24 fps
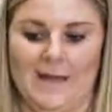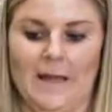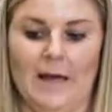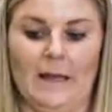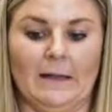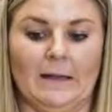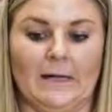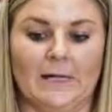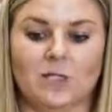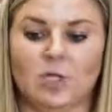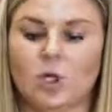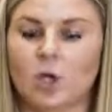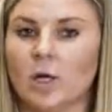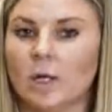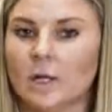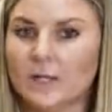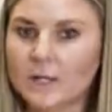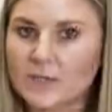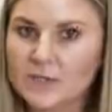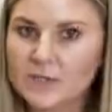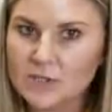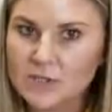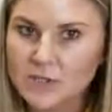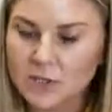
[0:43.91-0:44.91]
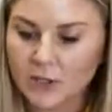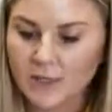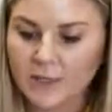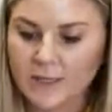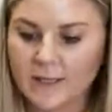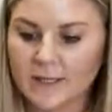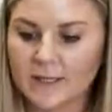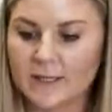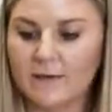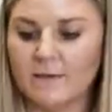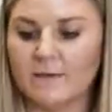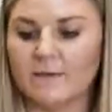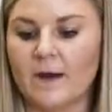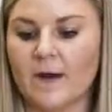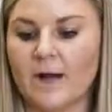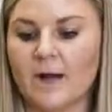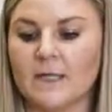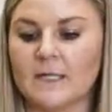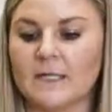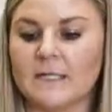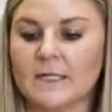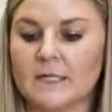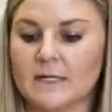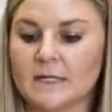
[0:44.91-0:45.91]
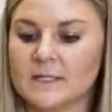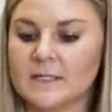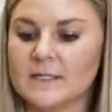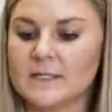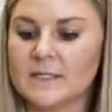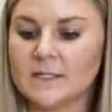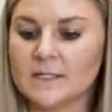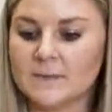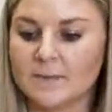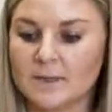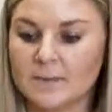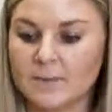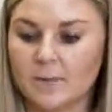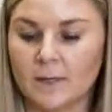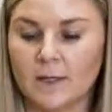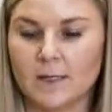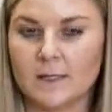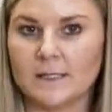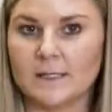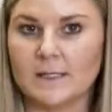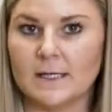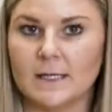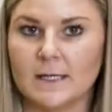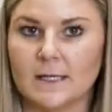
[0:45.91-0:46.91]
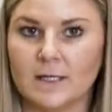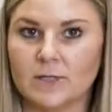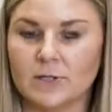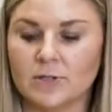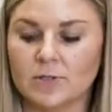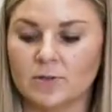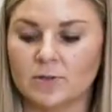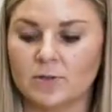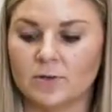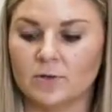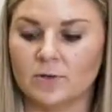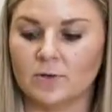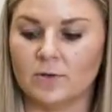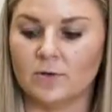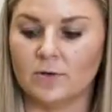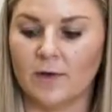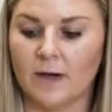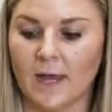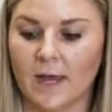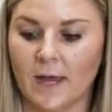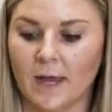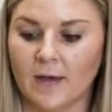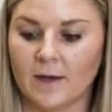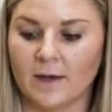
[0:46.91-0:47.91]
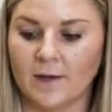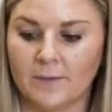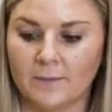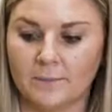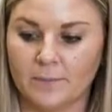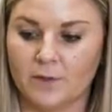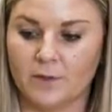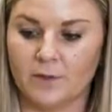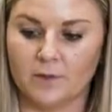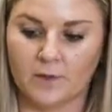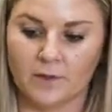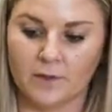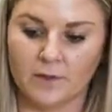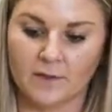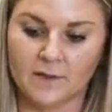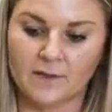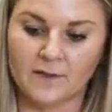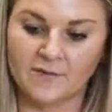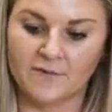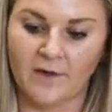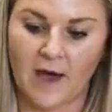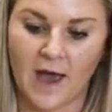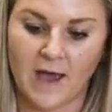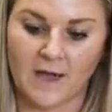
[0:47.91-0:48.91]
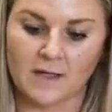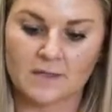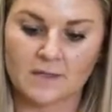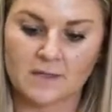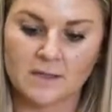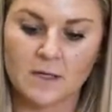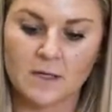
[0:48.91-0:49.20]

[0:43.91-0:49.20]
electronic circuit that does need to be plugged into a computer device.